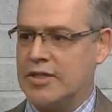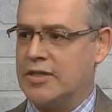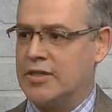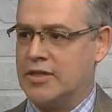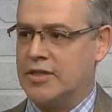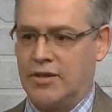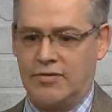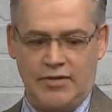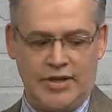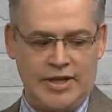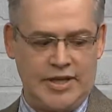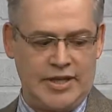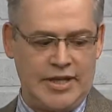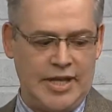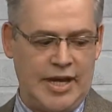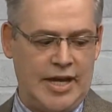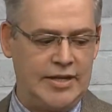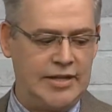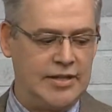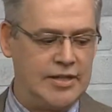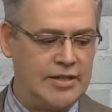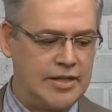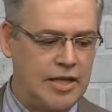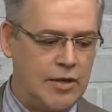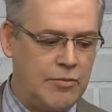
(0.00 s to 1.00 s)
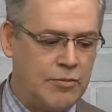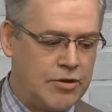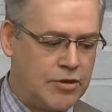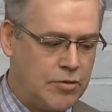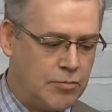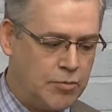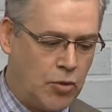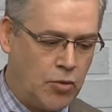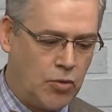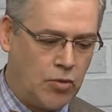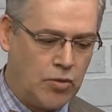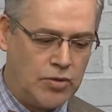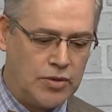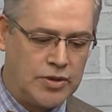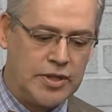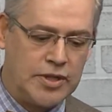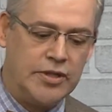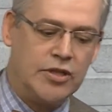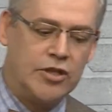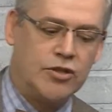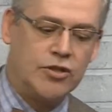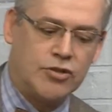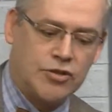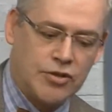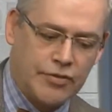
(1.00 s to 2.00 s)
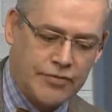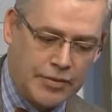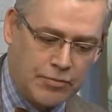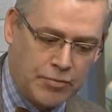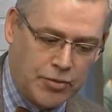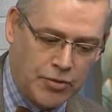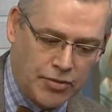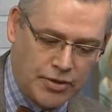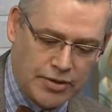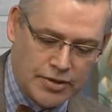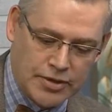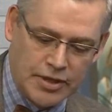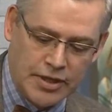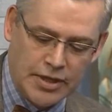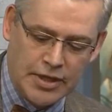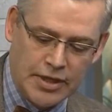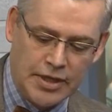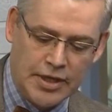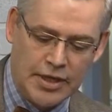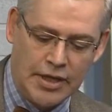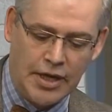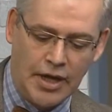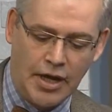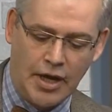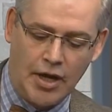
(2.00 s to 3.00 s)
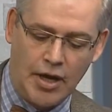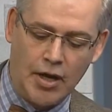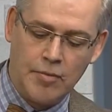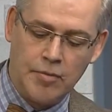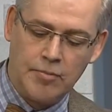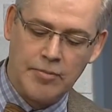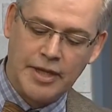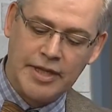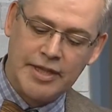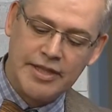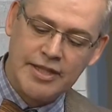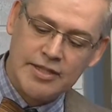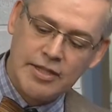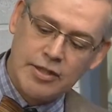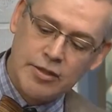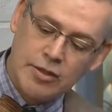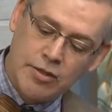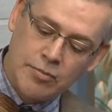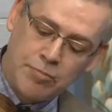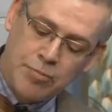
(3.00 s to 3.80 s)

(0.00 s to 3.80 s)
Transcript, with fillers: and stuff like that. And the same with the bowls and the serving boards. Um, like this is a